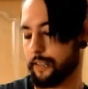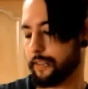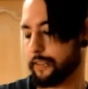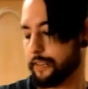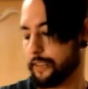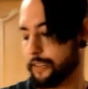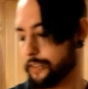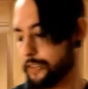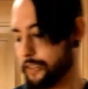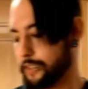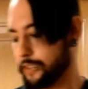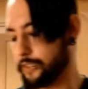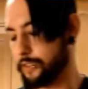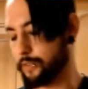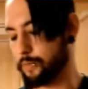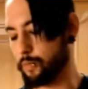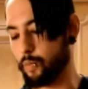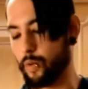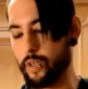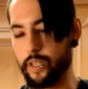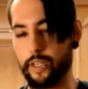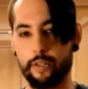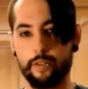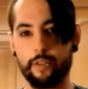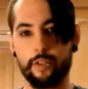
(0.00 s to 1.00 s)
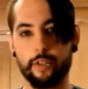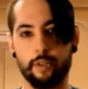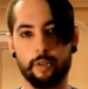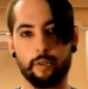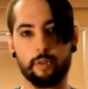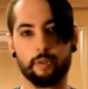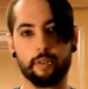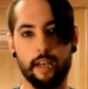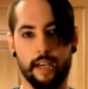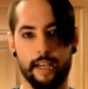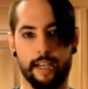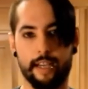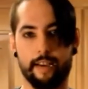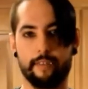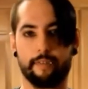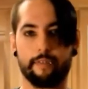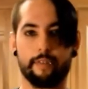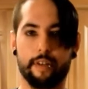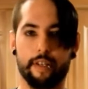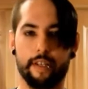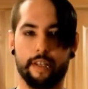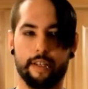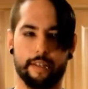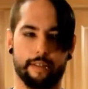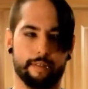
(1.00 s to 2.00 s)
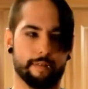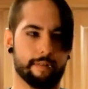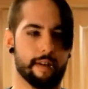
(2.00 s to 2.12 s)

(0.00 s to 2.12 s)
This is what you do like every,